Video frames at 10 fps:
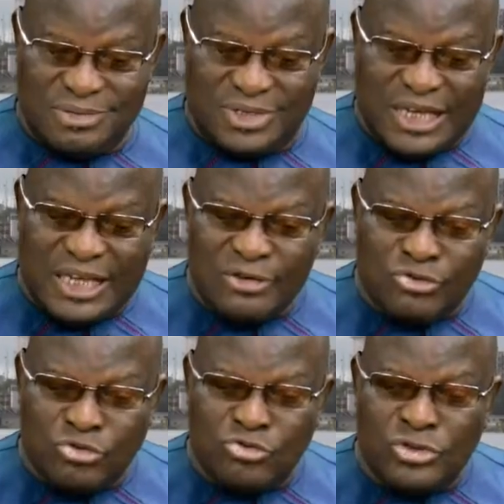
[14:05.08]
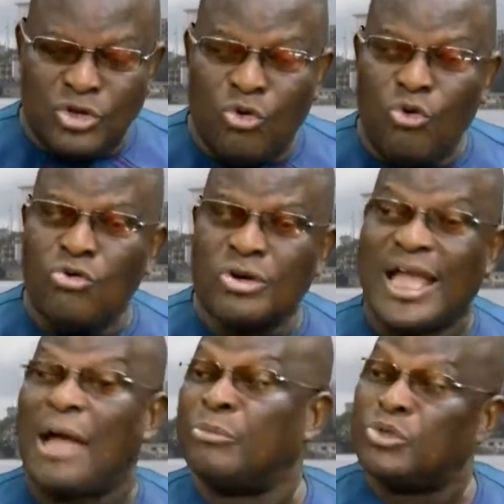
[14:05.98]
taken through the whole
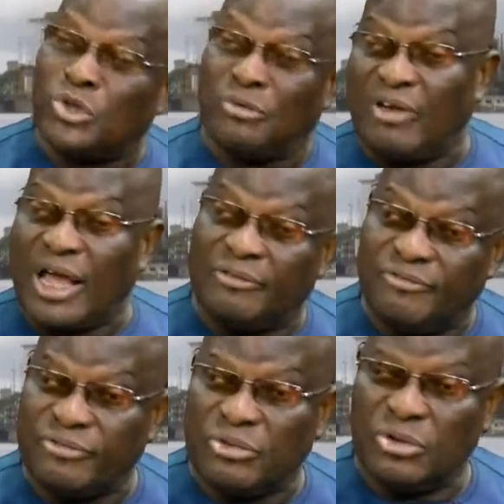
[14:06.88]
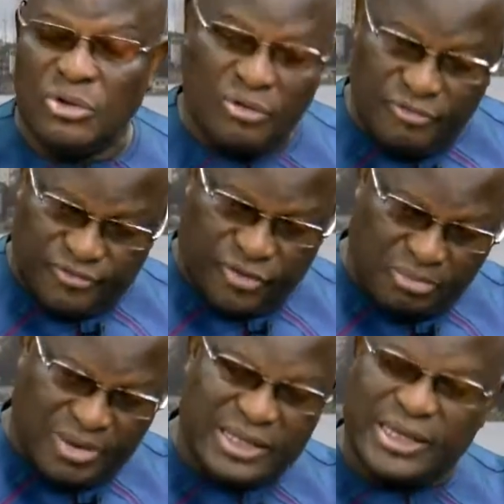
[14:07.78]
gamut of life
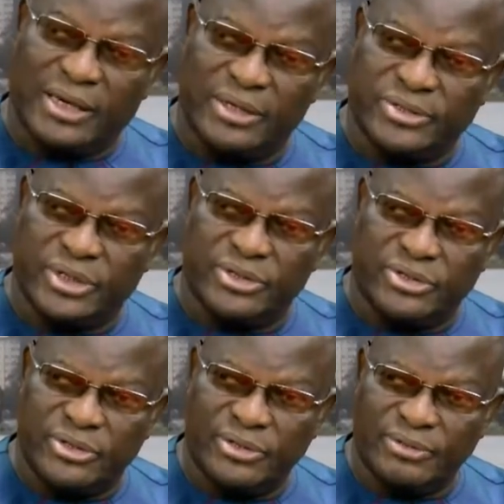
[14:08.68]
from that early stage.